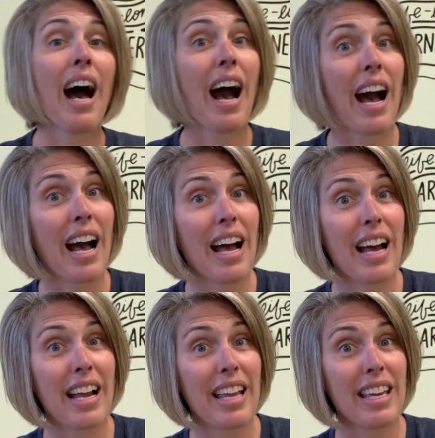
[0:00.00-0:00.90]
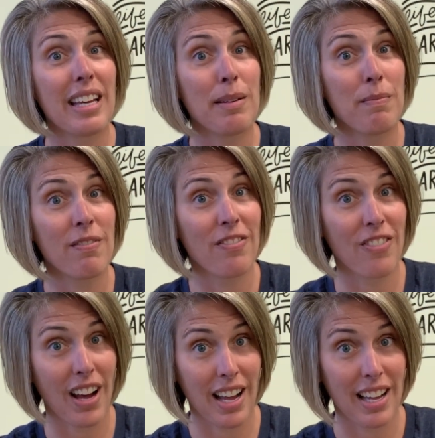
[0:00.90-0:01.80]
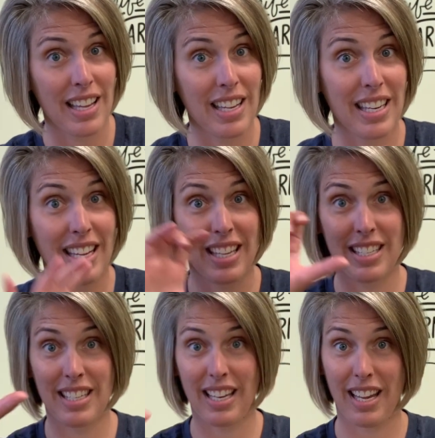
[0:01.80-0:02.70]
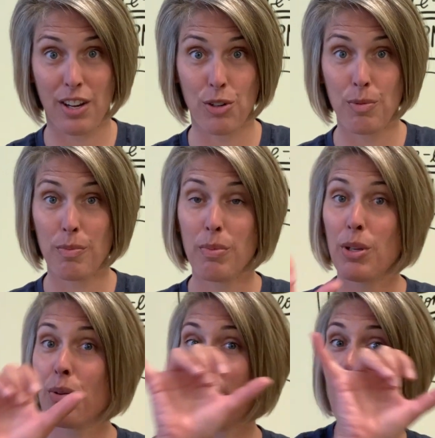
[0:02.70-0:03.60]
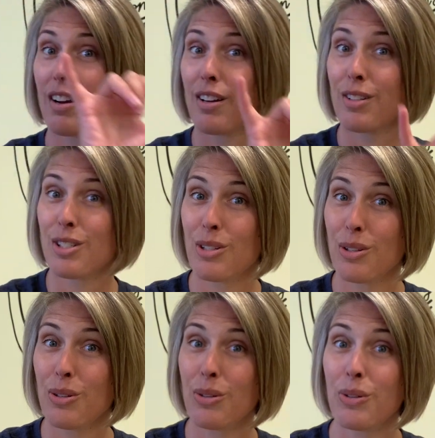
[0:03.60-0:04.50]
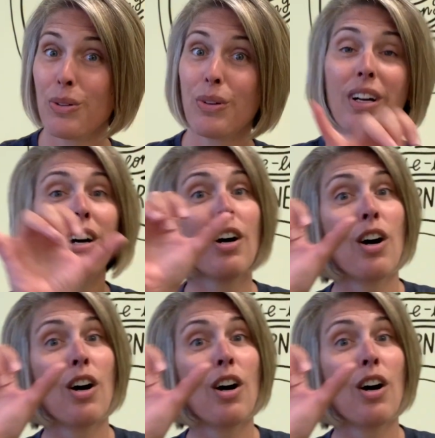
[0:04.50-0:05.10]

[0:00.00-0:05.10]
I am fine and I hope you are too.